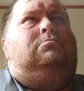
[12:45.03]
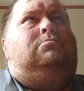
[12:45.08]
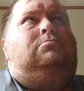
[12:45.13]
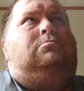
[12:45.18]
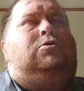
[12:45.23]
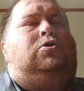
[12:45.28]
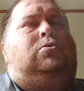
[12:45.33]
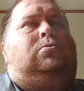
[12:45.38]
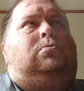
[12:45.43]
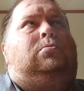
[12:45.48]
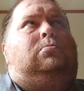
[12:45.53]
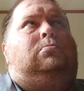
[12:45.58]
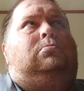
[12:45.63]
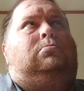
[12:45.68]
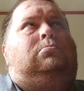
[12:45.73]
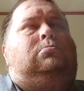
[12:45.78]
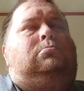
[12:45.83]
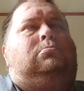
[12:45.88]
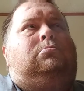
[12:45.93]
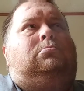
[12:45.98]
No.
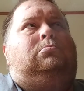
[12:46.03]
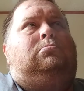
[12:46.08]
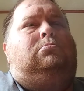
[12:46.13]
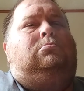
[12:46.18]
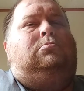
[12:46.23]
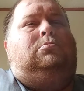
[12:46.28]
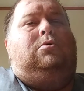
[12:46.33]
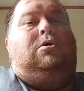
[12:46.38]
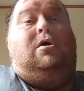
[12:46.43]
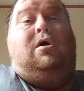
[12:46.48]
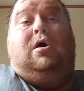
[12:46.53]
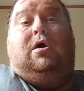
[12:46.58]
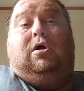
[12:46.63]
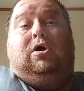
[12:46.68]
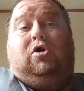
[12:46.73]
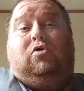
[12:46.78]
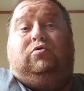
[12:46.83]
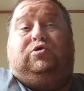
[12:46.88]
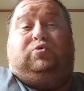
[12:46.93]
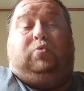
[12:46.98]

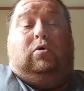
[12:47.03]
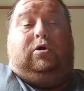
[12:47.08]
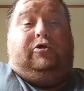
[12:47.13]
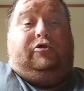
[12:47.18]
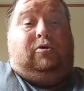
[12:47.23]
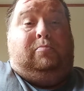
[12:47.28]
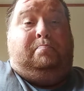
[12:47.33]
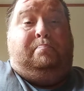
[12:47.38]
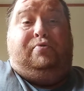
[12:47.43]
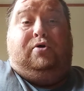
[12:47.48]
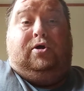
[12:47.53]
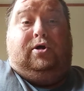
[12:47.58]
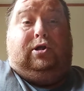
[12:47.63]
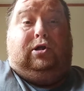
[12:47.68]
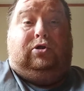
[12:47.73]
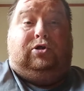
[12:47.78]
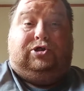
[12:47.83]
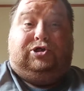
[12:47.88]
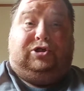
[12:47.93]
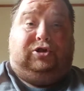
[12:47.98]
It was one of them
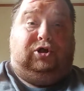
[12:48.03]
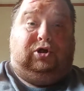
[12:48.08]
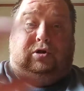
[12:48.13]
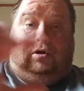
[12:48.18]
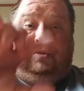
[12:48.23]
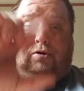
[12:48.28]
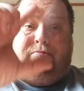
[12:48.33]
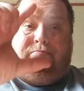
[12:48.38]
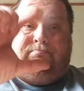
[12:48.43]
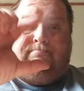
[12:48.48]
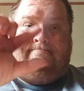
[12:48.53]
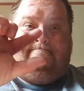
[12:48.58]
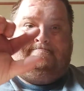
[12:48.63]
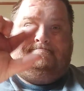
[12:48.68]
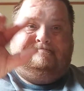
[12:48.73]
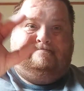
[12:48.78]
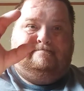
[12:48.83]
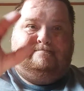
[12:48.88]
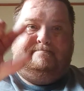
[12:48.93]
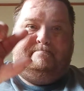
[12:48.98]
pinless little
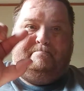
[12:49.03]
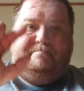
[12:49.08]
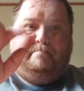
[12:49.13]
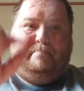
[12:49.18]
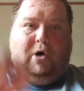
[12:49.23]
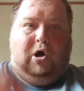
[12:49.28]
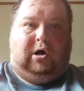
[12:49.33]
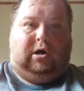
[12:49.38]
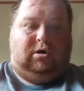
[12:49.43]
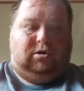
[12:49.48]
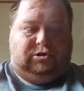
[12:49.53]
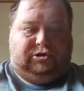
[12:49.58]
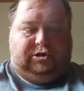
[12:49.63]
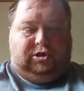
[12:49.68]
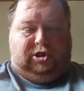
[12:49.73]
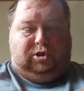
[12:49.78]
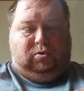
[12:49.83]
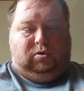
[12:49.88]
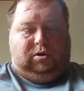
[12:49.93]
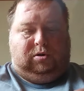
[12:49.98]
buggers
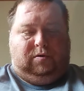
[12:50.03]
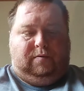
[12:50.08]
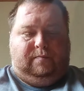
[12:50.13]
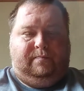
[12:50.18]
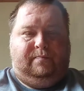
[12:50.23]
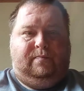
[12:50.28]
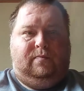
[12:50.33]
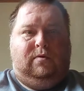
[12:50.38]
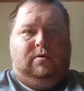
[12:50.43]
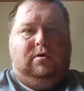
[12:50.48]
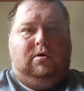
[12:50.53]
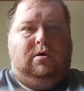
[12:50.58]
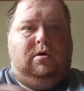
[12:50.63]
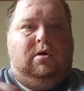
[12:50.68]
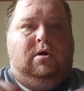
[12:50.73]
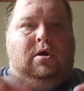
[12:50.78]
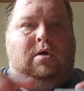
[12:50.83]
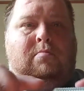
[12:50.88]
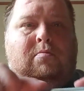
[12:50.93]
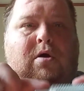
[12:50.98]
anyway.
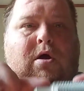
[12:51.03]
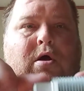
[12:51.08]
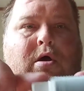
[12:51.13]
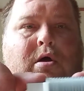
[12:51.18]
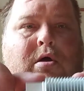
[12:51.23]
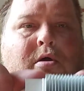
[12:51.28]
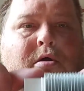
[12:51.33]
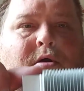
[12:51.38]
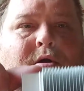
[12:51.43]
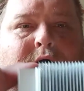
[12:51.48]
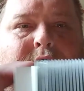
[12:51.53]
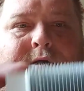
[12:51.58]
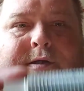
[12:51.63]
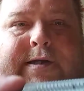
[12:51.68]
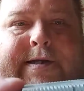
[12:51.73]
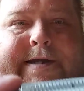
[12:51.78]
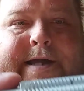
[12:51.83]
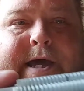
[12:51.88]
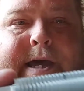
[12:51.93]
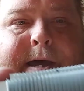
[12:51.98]
Yeah, look
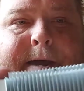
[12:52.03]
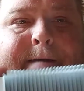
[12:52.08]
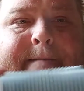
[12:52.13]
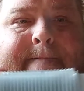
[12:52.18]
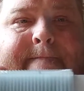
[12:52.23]
at that.